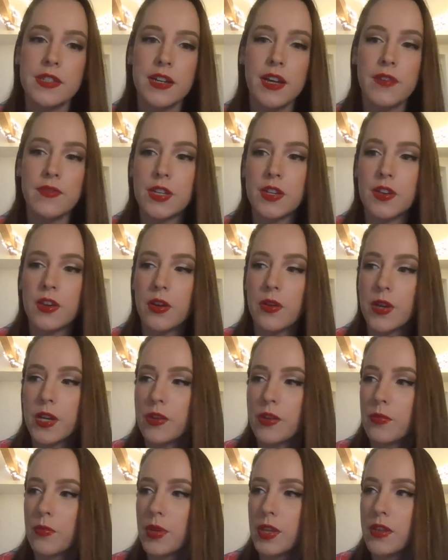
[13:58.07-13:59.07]
I'd have to go
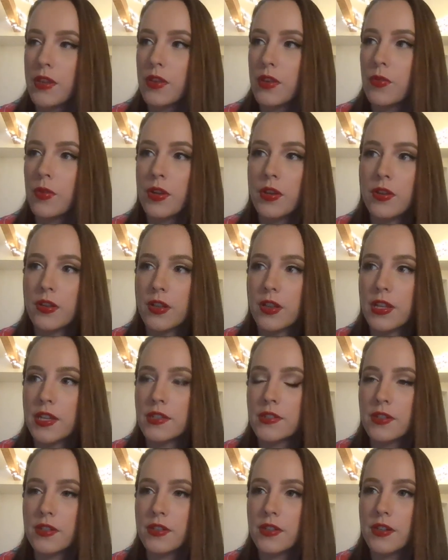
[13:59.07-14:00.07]
in with an oil
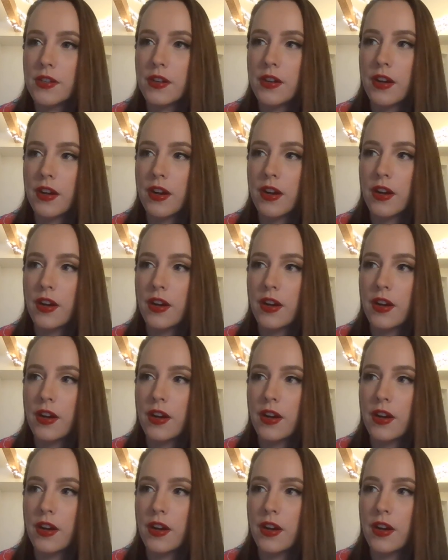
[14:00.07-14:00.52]
cleanser